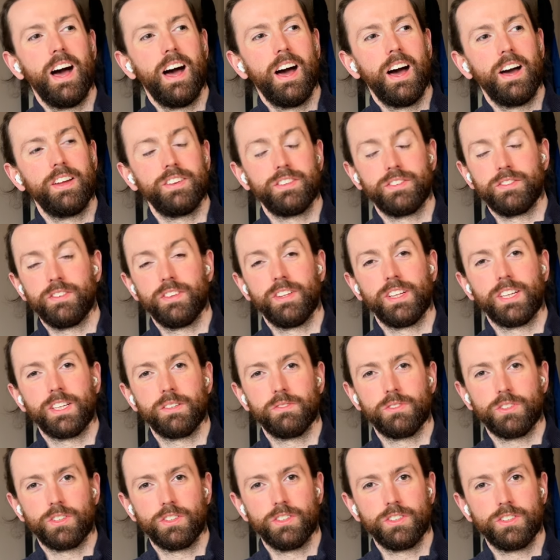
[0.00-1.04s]
I just felt like it
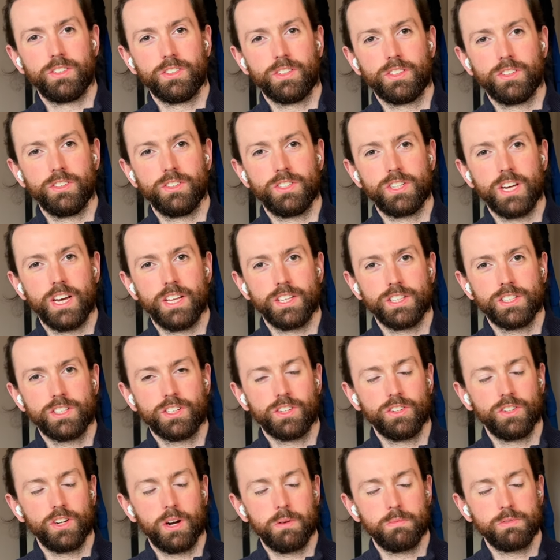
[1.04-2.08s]
was a good chance,
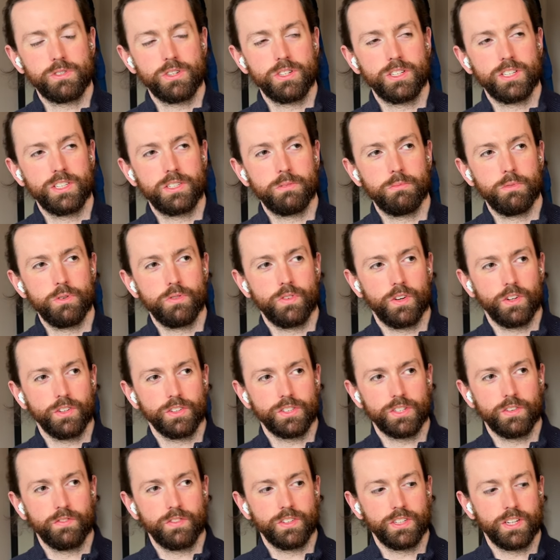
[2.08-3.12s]
good opportunity to move on to
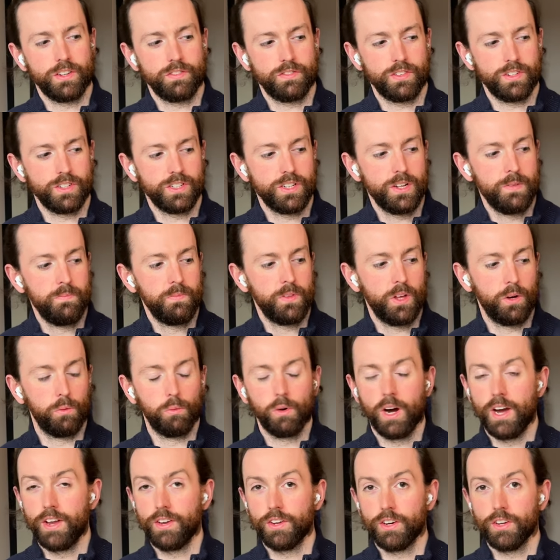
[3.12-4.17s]
something different. And
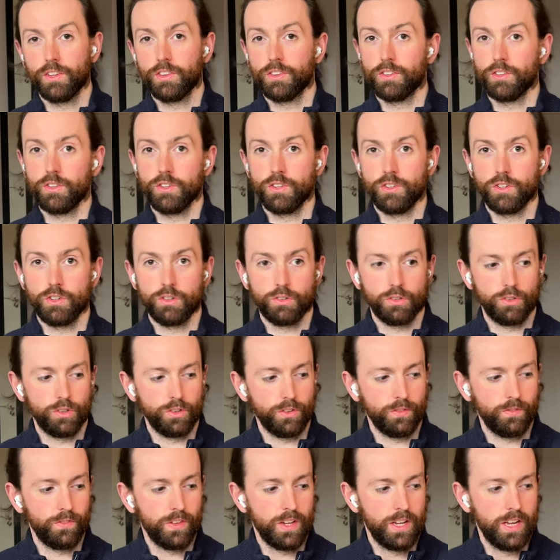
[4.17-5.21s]
why not do it on your
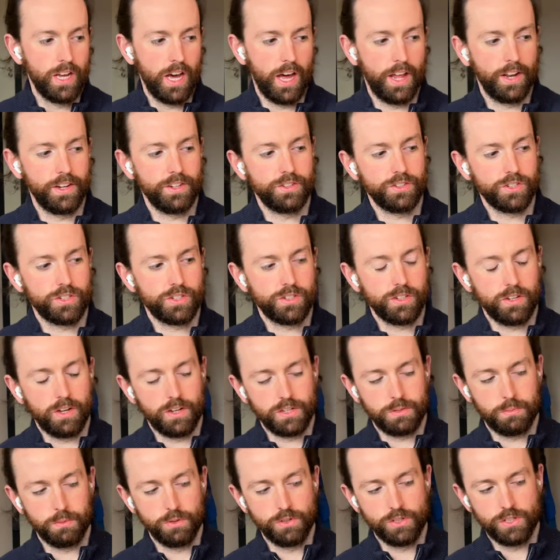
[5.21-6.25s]
own? And I
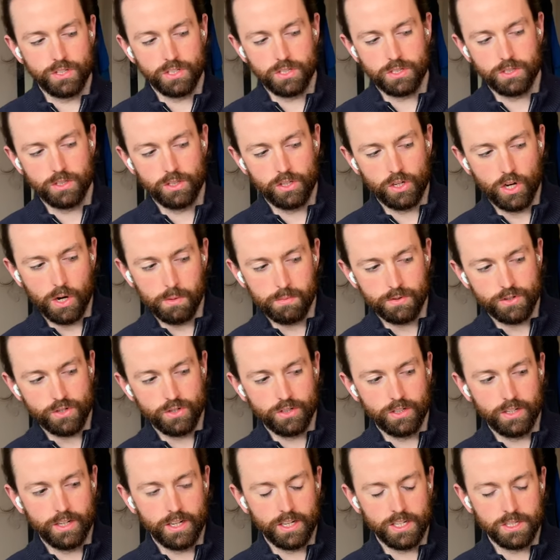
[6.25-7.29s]
suppose the
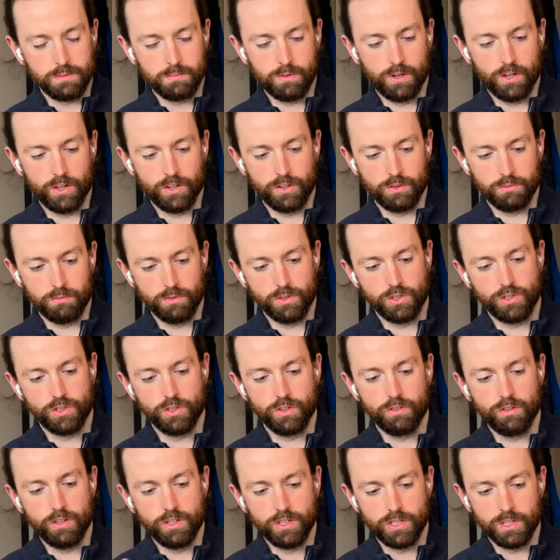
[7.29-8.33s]
opportunity I spotted was
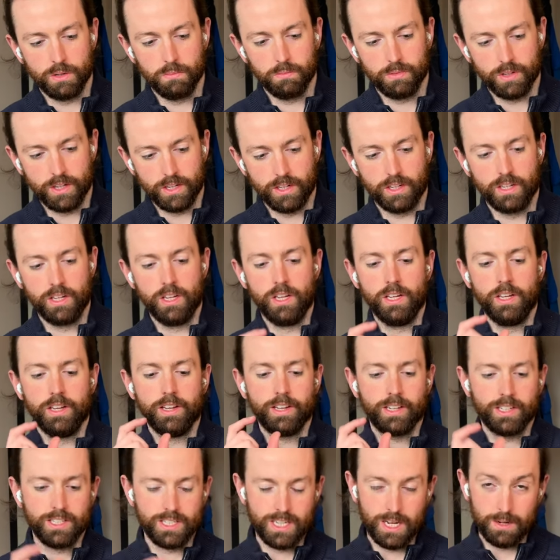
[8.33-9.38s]
doing something
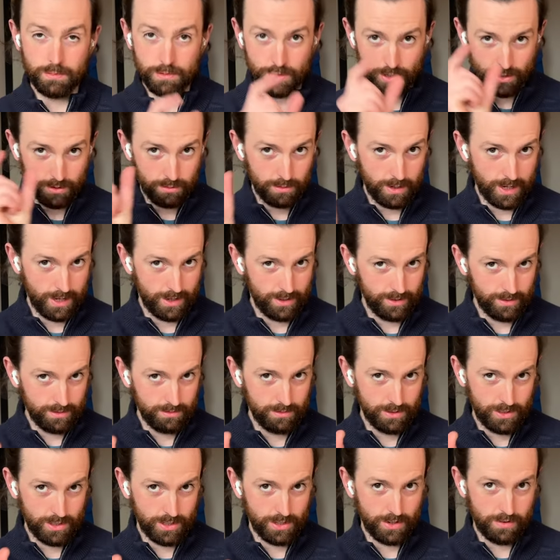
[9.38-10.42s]
exceptionally well,
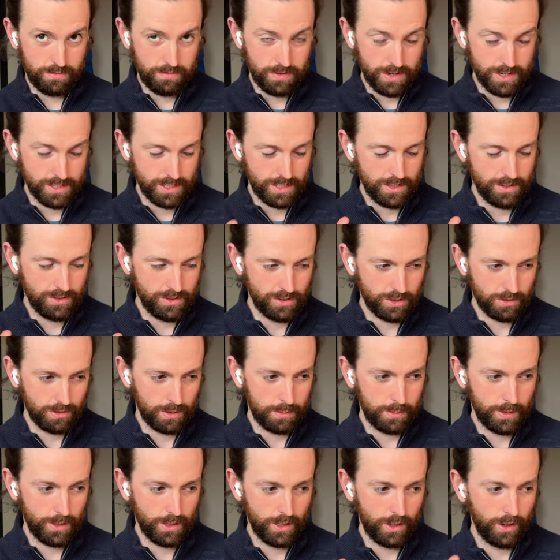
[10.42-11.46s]
which is a phrase I use quite a
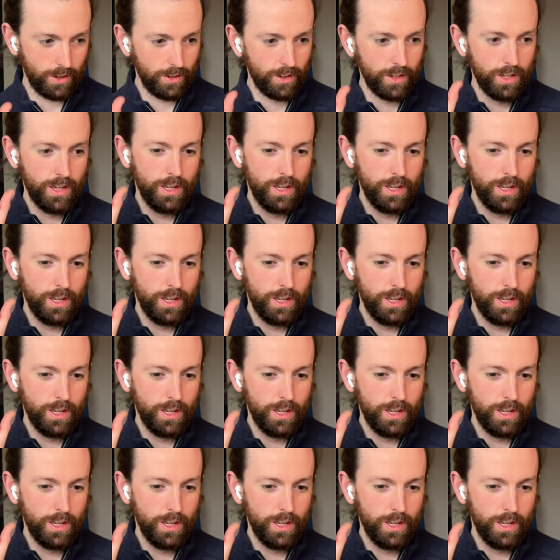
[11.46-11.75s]
bit now.